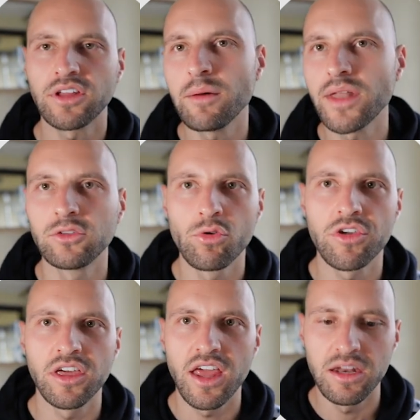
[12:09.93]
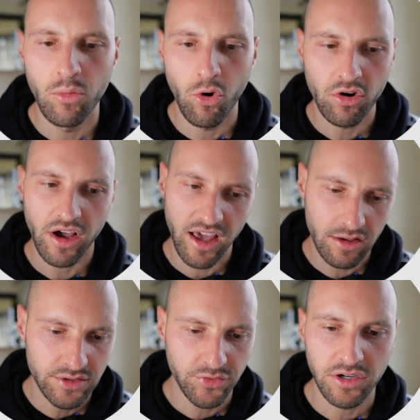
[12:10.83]
I'm not using it anymore. I
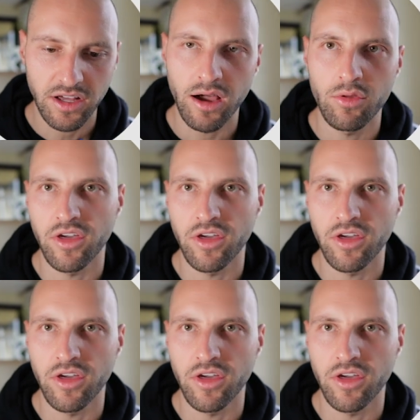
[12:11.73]
have different accounts.